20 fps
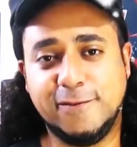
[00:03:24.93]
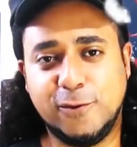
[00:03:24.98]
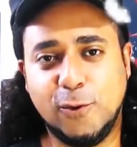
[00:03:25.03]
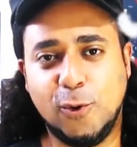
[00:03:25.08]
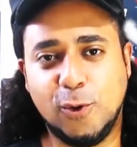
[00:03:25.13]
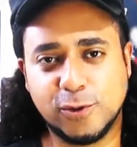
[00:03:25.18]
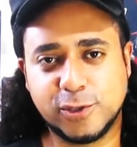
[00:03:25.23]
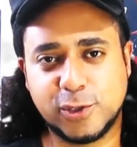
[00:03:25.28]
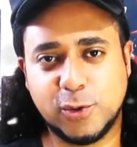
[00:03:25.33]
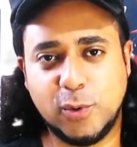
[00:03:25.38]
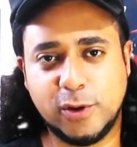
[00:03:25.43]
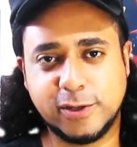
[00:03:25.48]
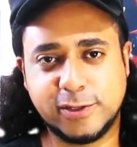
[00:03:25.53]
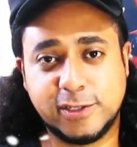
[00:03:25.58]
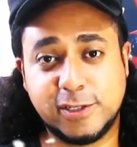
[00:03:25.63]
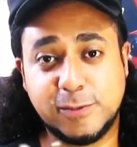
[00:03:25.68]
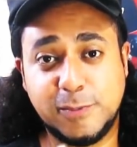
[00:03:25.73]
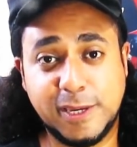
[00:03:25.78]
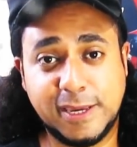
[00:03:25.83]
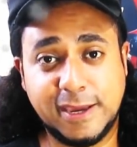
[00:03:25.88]
And if you also want
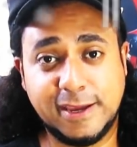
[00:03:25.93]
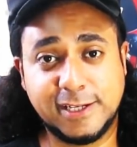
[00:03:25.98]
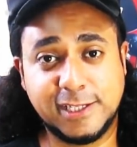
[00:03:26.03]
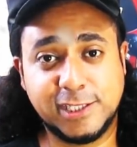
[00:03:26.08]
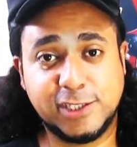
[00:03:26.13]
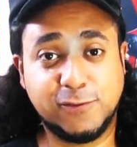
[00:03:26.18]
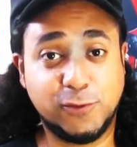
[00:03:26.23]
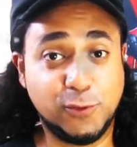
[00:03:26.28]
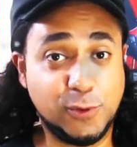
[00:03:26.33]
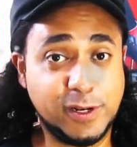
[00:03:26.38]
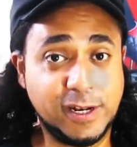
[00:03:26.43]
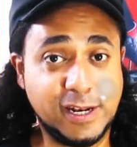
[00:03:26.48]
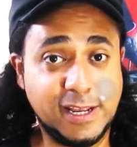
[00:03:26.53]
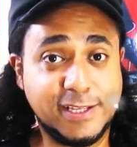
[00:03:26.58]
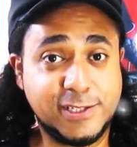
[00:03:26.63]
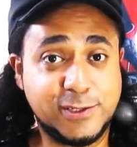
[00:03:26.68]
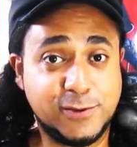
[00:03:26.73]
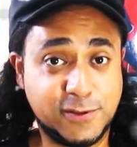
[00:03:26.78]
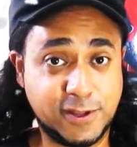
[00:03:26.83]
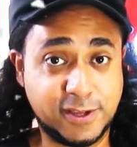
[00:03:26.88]
to speak English fluently
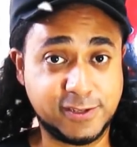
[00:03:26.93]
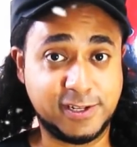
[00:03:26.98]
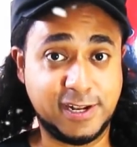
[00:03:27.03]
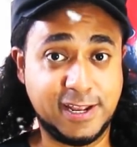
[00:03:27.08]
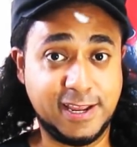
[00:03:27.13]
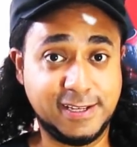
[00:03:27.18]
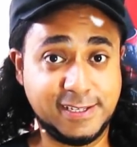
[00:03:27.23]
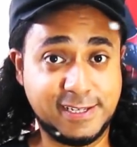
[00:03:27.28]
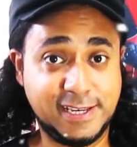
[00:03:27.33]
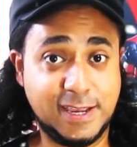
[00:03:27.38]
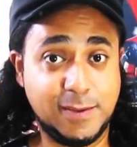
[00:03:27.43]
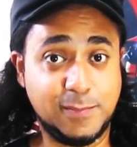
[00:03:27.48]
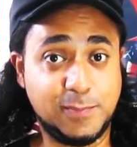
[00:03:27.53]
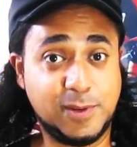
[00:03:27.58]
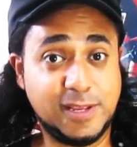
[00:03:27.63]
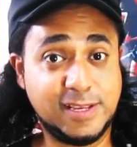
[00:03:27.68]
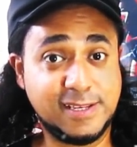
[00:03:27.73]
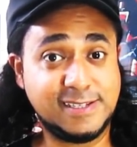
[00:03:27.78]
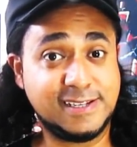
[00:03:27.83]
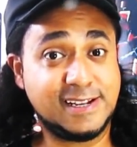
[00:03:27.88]
in 2018,
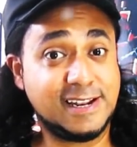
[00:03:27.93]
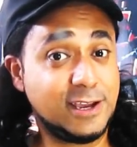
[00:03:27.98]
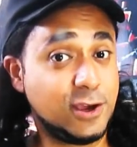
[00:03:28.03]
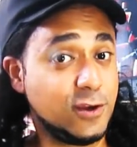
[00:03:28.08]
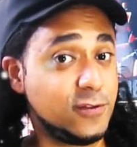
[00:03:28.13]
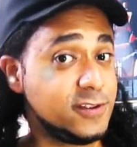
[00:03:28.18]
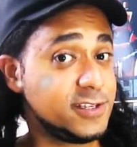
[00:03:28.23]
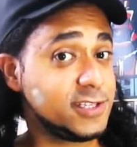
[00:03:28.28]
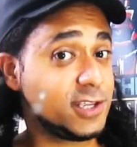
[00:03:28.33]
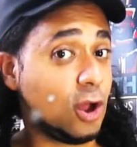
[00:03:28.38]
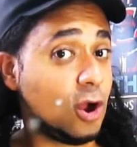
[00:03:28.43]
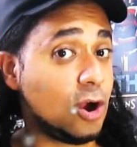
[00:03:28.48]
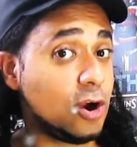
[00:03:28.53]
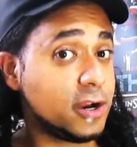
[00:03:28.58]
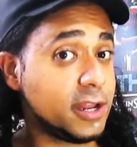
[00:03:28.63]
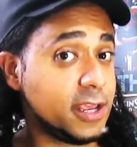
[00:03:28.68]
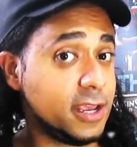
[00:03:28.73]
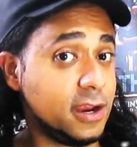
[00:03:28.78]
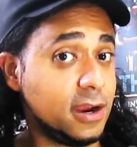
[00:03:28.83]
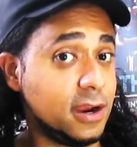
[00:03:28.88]
please click on this
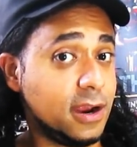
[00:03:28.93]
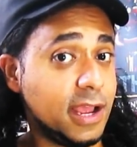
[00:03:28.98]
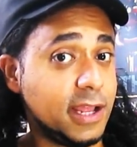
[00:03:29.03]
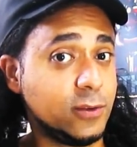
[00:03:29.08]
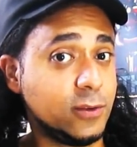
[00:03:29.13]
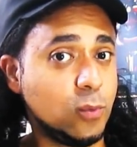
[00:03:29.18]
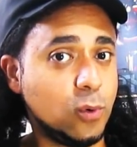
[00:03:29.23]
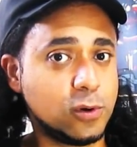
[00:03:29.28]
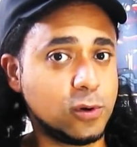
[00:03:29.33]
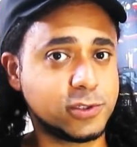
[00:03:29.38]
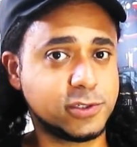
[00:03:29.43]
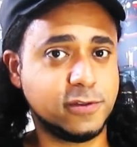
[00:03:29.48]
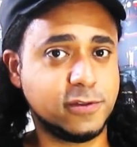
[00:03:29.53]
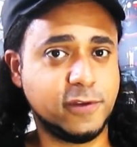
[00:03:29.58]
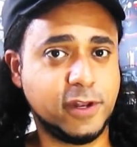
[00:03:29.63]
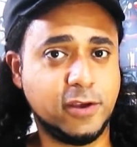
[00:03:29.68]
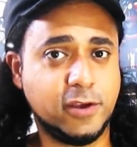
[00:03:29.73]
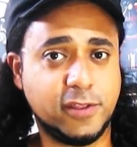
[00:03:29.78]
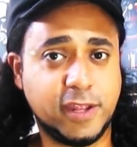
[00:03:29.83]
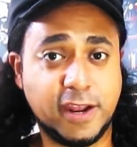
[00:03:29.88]
card here and watch the
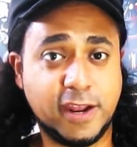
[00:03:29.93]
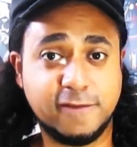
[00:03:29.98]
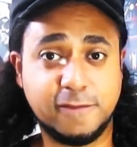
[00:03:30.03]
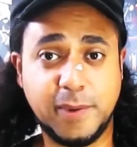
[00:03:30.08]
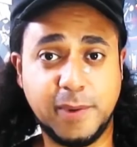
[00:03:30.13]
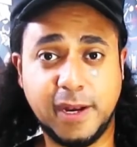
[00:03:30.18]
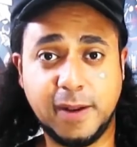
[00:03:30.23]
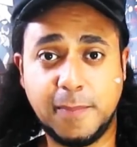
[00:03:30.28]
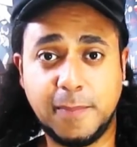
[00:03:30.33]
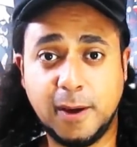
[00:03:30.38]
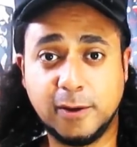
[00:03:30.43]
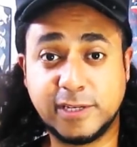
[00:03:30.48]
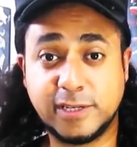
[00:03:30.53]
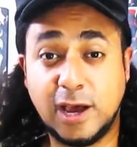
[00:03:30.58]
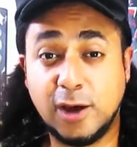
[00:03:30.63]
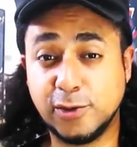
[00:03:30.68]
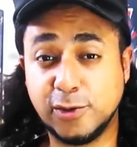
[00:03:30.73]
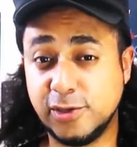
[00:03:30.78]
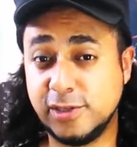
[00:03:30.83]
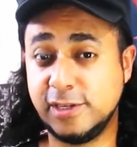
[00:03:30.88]
video that I've made about
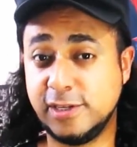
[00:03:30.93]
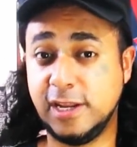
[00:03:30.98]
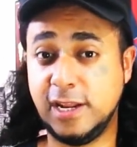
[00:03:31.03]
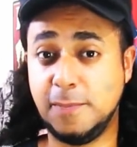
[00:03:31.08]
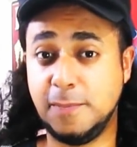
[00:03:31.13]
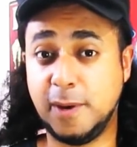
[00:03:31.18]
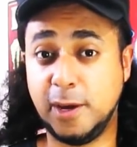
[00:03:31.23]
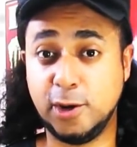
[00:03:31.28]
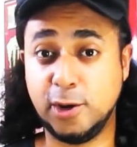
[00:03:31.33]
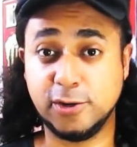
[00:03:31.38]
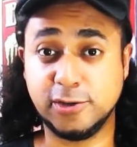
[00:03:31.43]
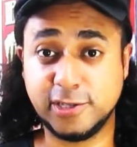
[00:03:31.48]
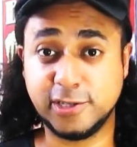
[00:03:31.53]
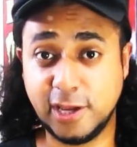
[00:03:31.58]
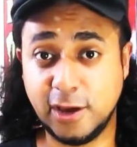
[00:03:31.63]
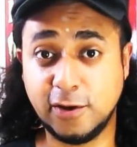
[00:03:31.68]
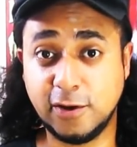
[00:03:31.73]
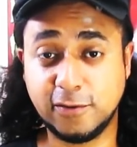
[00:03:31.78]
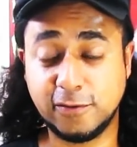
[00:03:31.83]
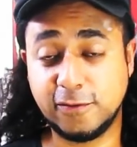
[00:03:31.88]
how to study by
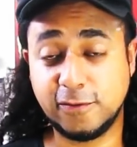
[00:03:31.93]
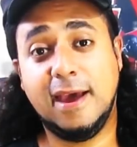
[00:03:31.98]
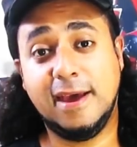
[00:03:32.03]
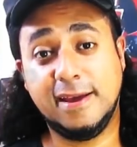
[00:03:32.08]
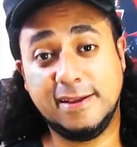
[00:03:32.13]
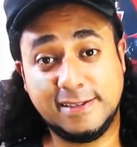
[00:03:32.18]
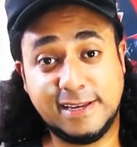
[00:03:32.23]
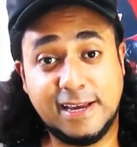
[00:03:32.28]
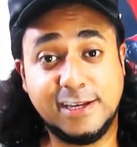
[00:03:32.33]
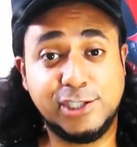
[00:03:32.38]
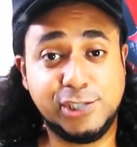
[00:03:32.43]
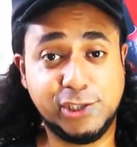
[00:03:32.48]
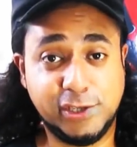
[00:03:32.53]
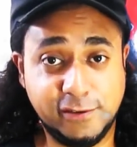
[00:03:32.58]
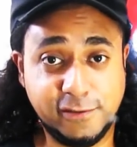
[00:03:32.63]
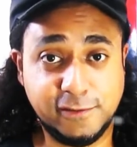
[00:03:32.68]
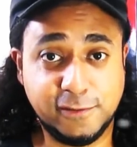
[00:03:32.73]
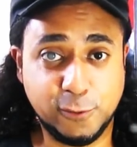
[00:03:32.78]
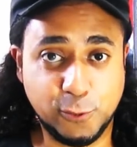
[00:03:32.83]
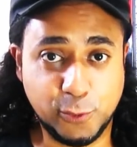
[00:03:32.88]
yourself and
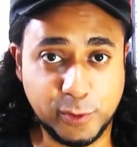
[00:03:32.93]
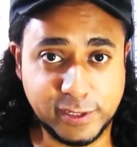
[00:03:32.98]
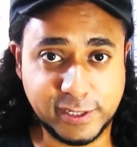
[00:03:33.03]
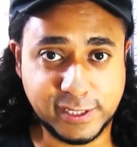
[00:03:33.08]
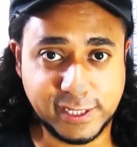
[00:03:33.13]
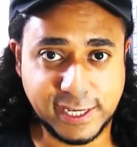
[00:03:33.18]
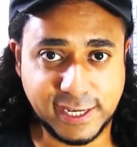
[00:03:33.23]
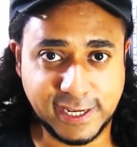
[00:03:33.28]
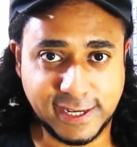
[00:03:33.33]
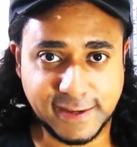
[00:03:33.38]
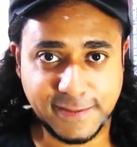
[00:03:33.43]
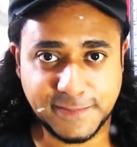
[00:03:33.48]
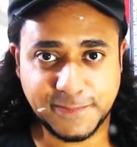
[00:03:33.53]
achieve fluency.